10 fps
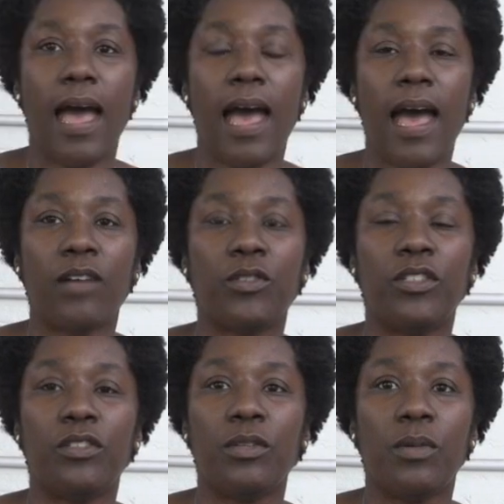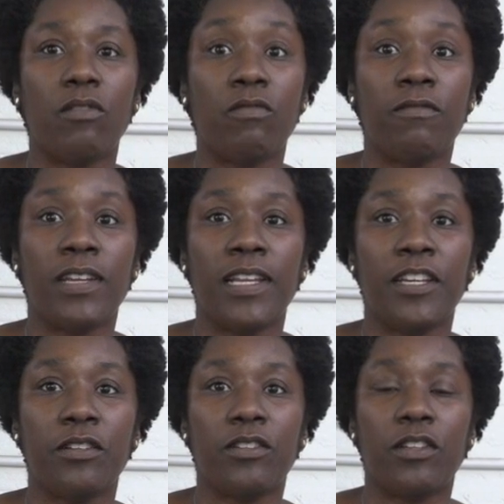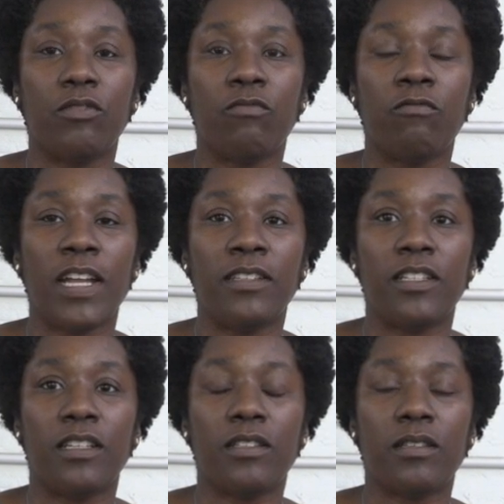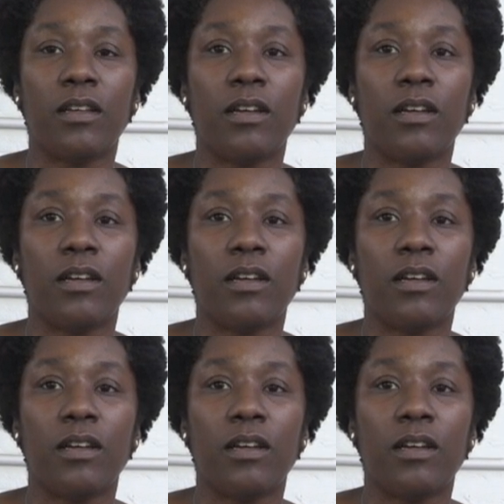How to do really good renders,